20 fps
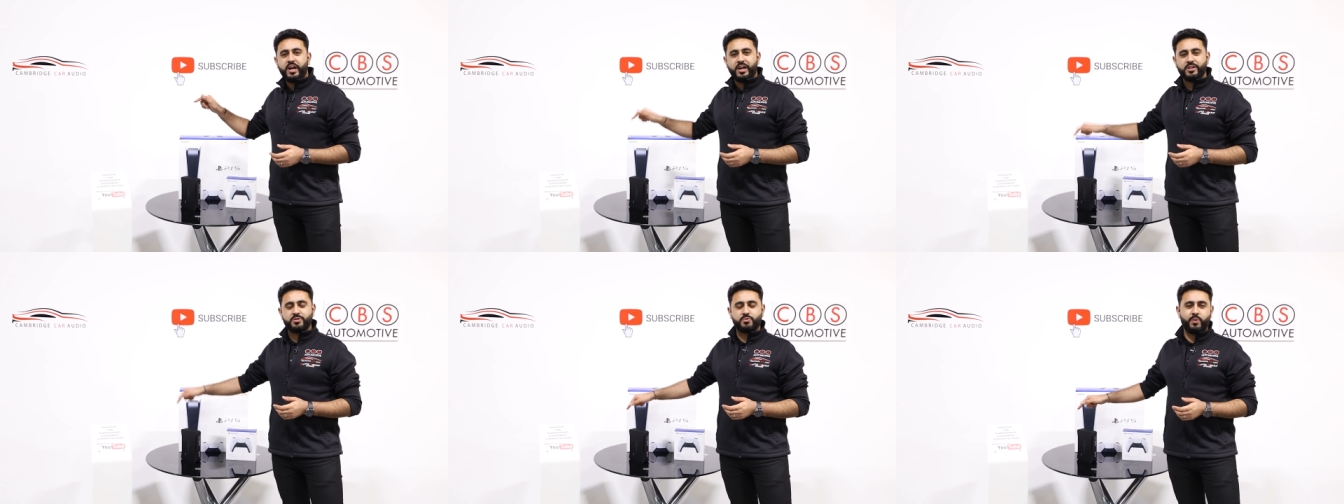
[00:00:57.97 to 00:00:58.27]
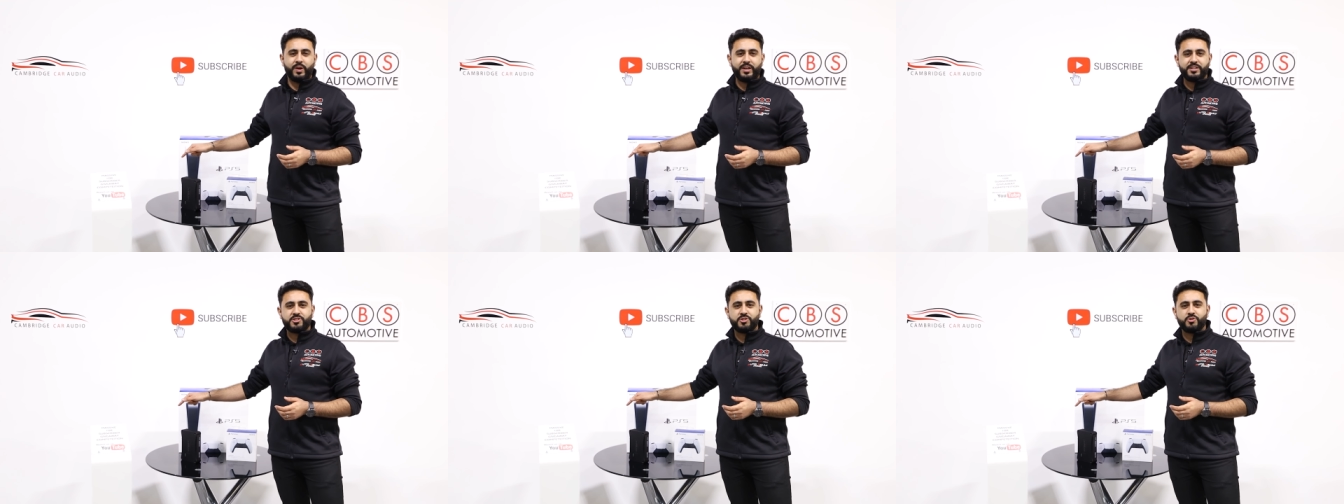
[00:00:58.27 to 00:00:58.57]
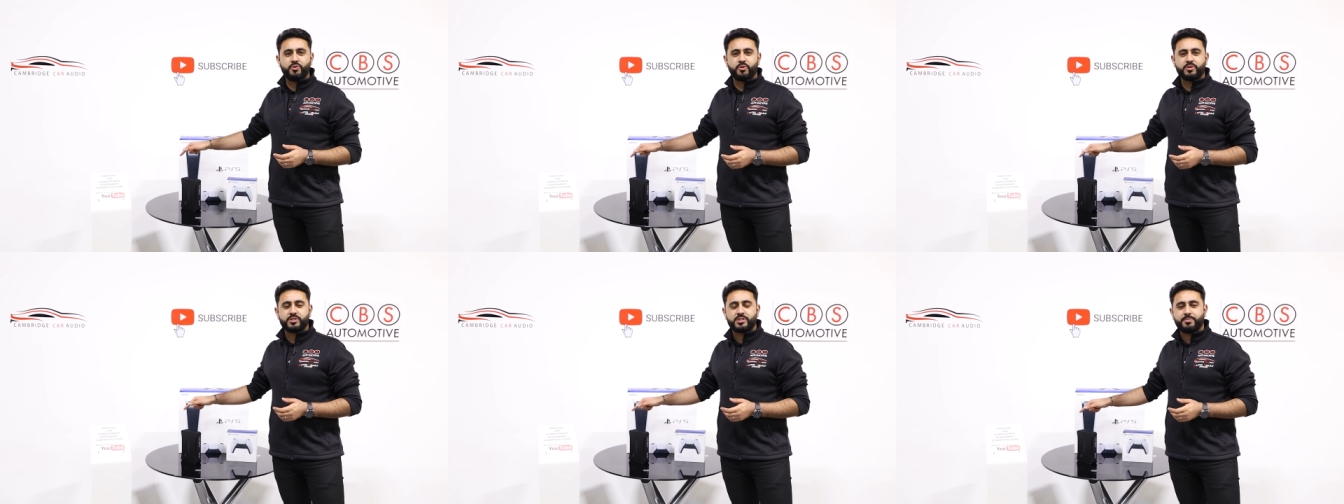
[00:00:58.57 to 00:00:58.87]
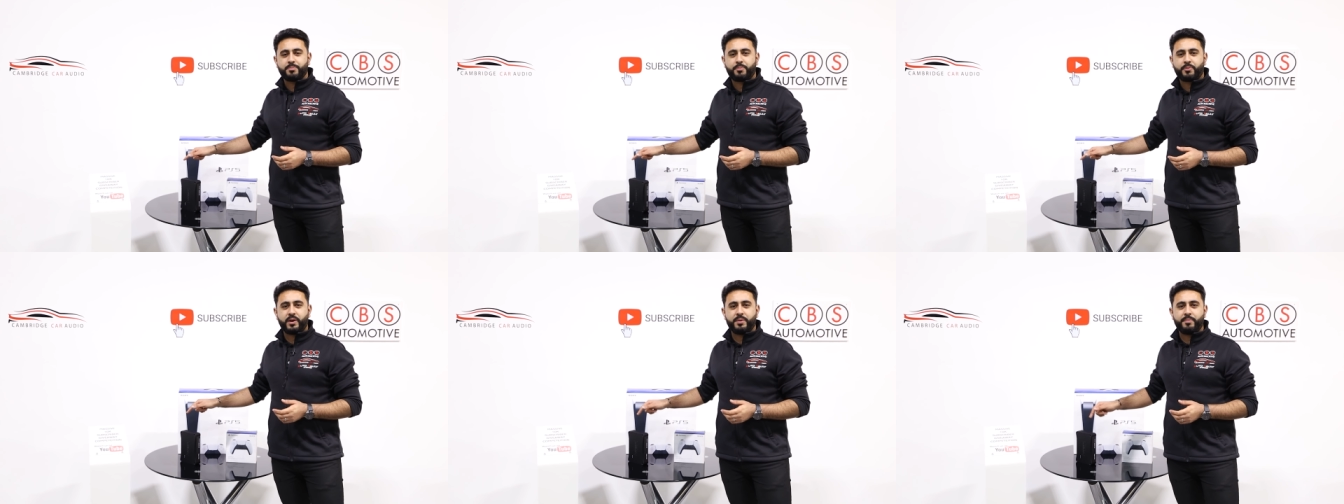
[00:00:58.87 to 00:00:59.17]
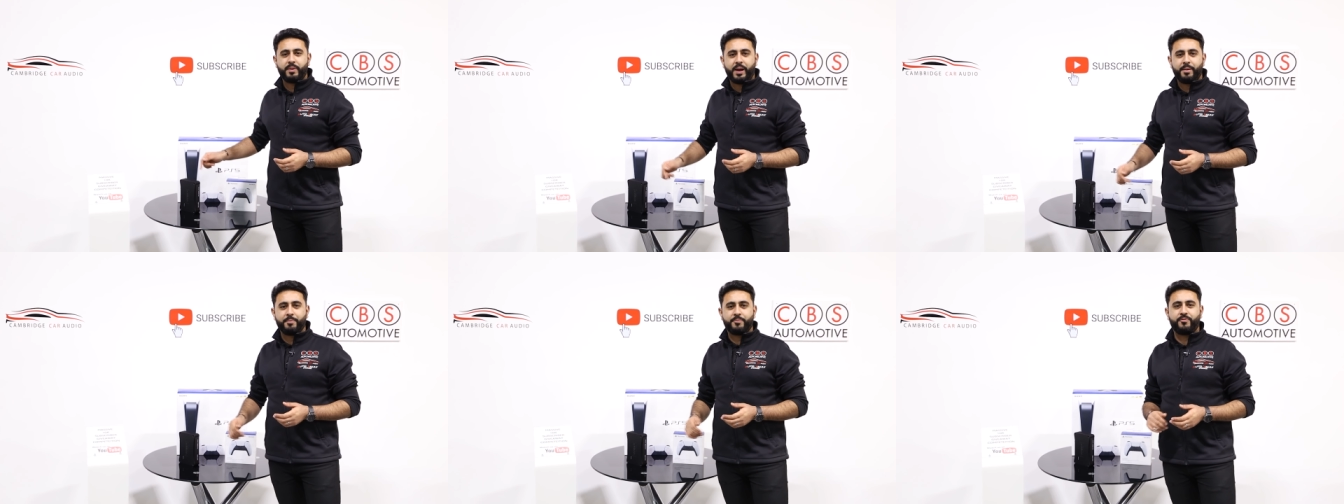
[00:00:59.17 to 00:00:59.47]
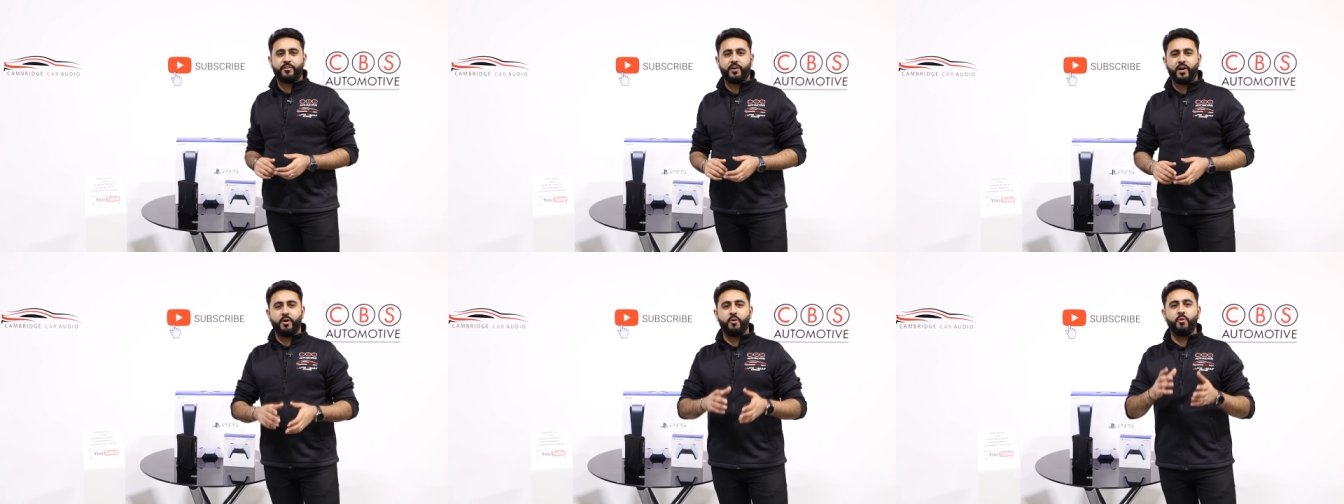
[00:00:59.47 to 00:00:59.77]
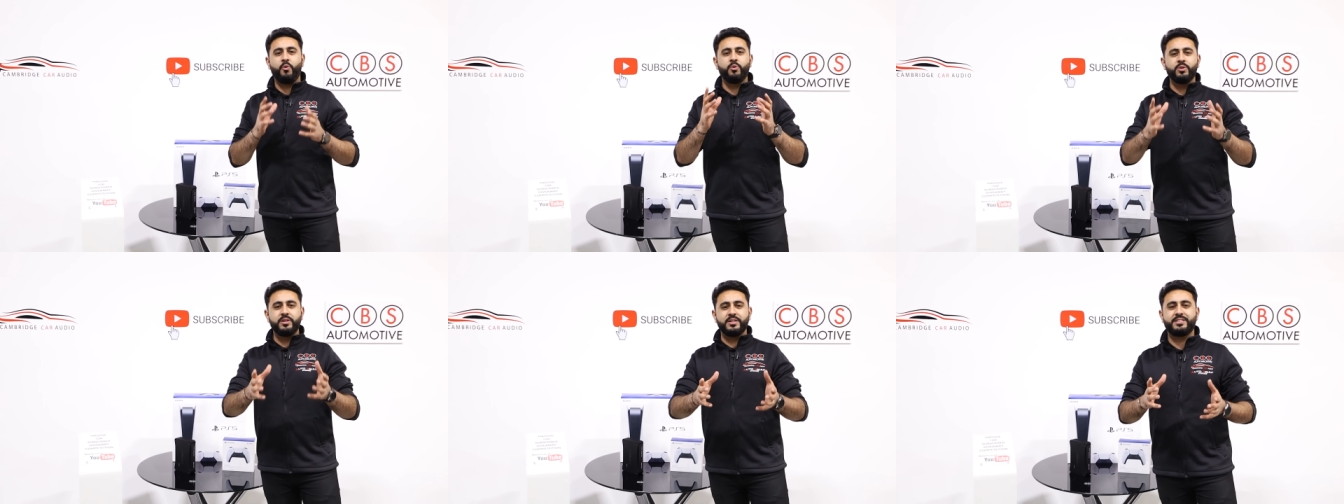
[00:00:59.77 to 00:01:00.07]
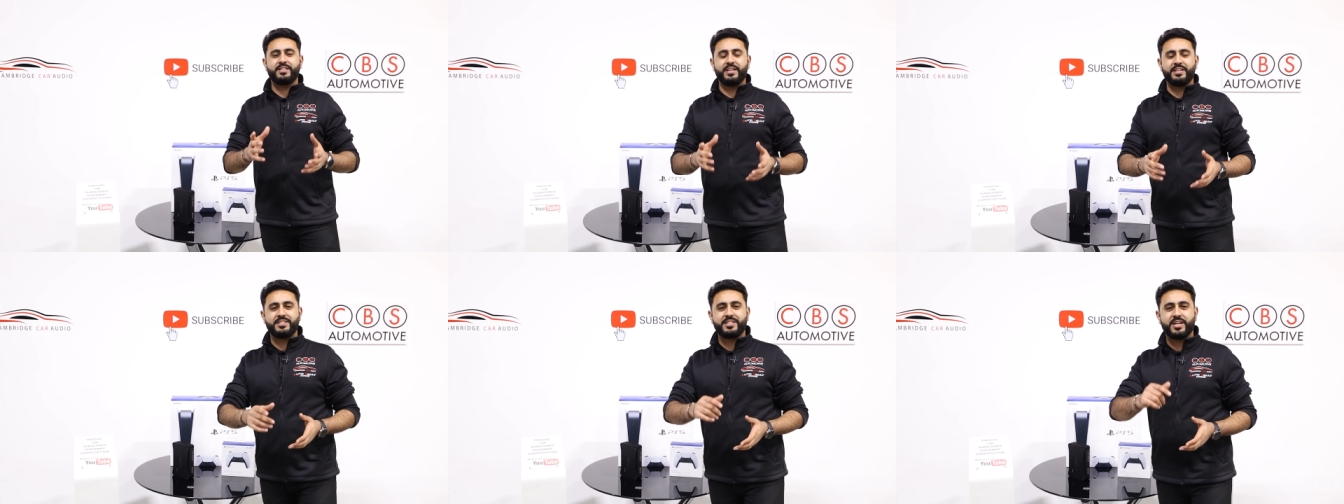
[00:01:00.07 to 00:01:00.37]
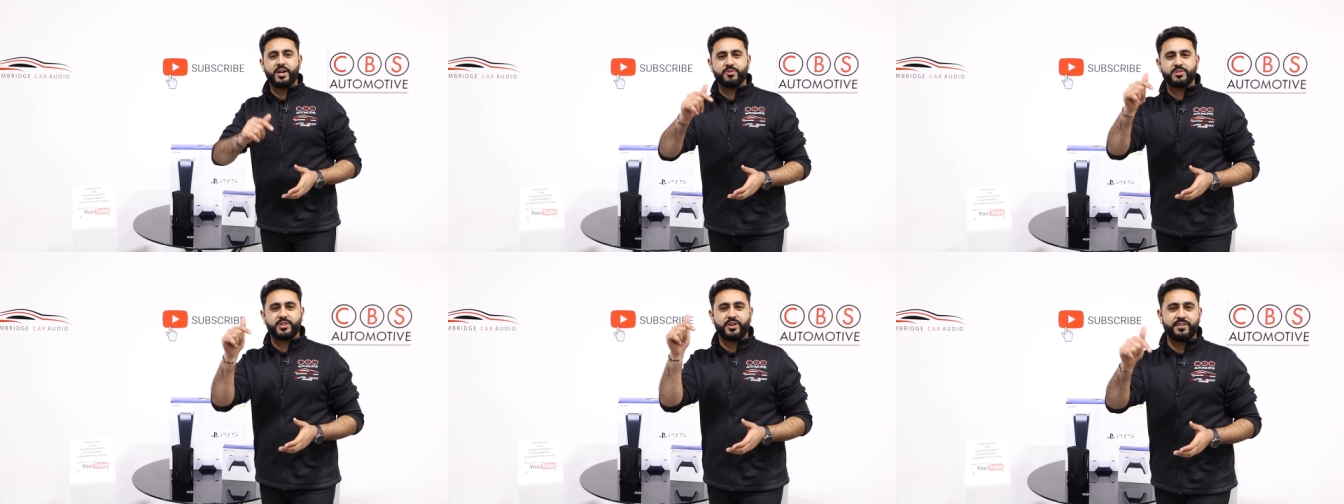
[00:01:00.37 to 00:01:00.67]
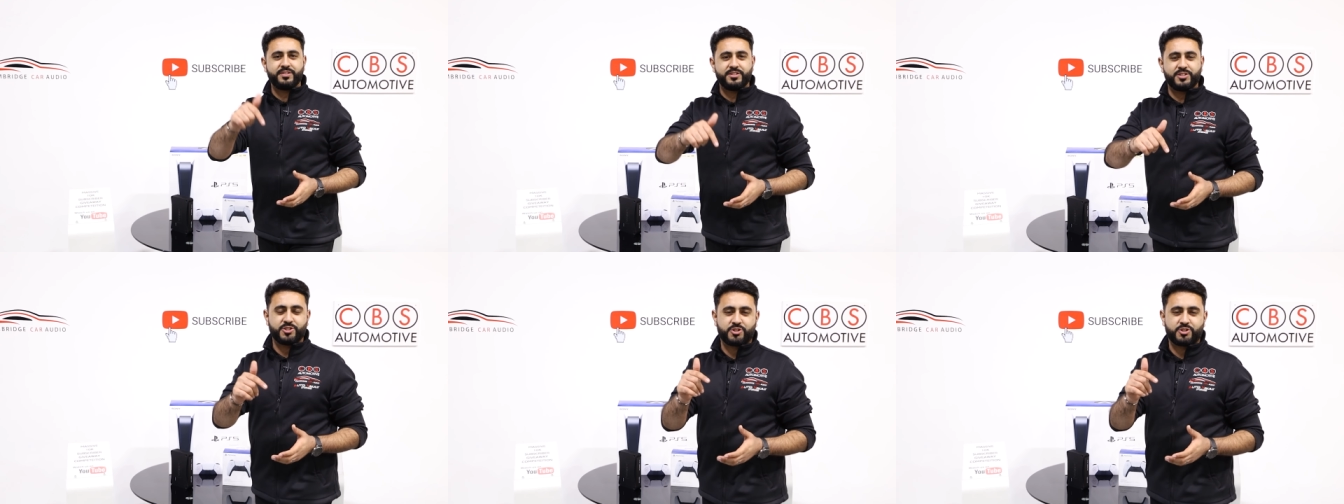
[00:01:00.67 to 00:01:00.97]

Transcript: as well as an Audison Prima amplifier. All the details are in the